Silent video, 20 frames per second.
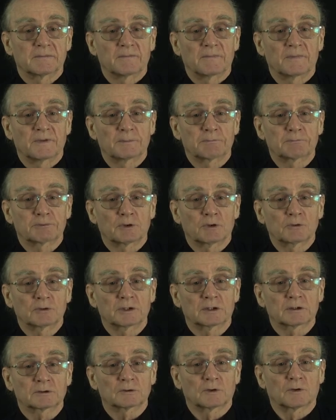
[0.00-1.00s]
the
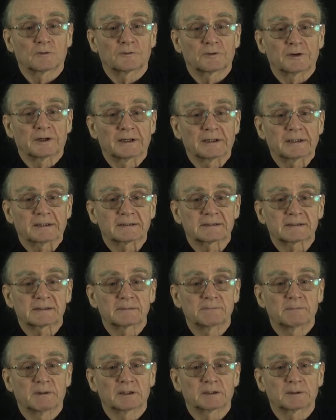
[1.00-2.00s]
product of
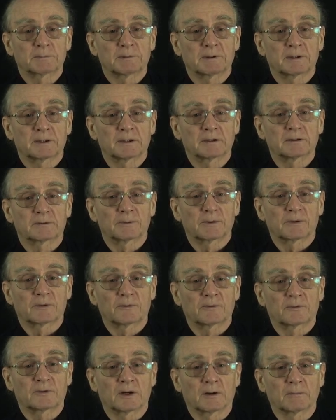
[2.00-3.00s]
X multiplied
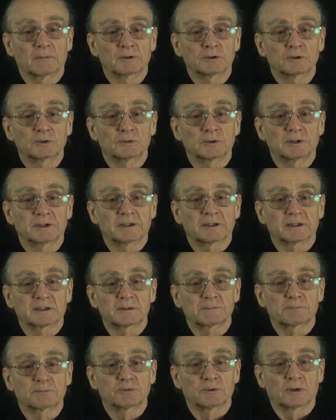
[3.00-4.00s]
with W and
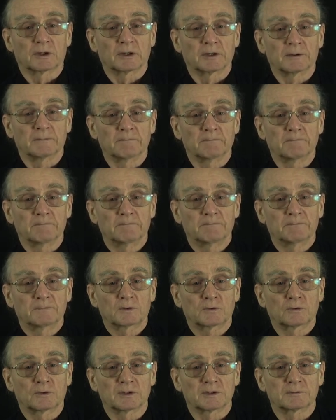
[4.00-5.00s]
X prime
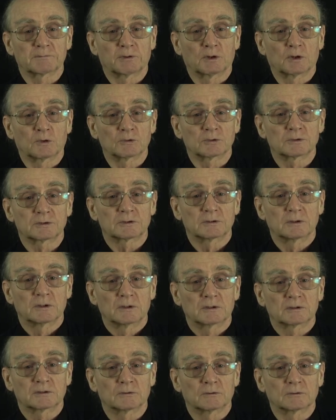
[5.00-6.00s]
transposed.
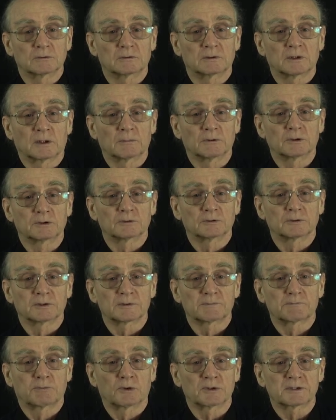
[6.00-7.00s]
So W
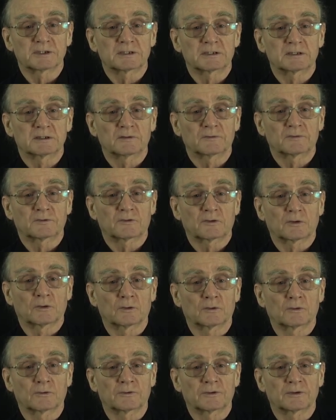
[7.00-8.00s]
is positive,
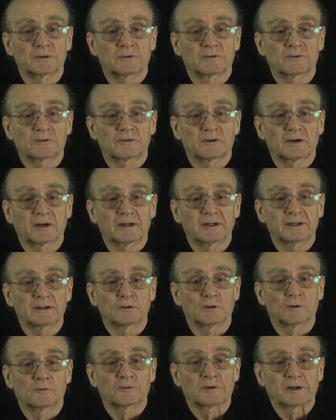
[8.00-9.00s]
so the
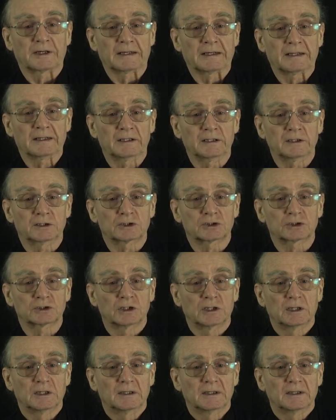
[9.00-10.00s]
sign of
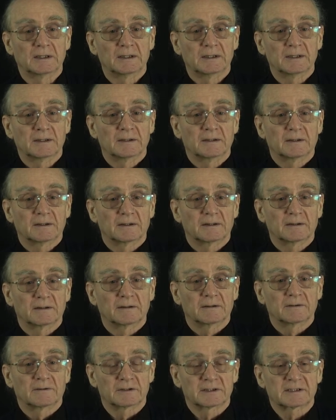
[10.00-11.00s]
H,
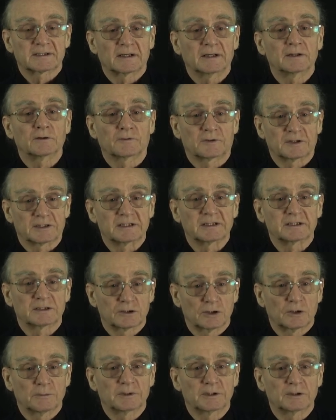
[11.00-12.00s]
the sign of the
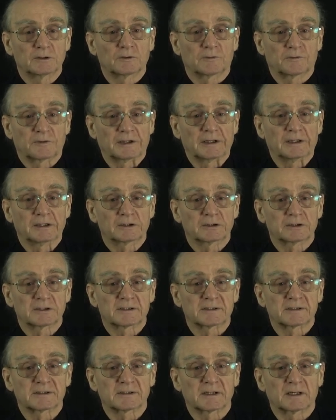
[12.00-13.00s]
determinant of H
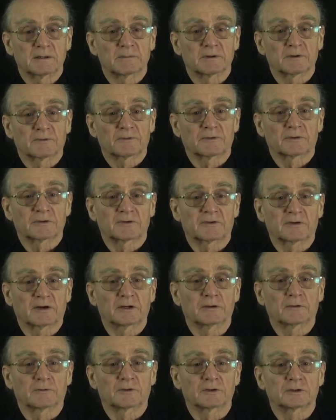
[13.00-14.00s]
is the same as the
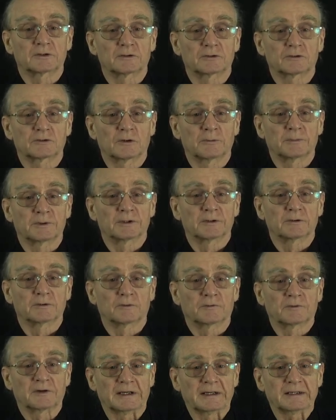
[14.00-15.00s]
sign of the determinant
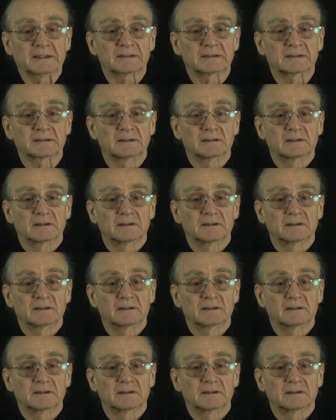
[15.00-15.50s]
of X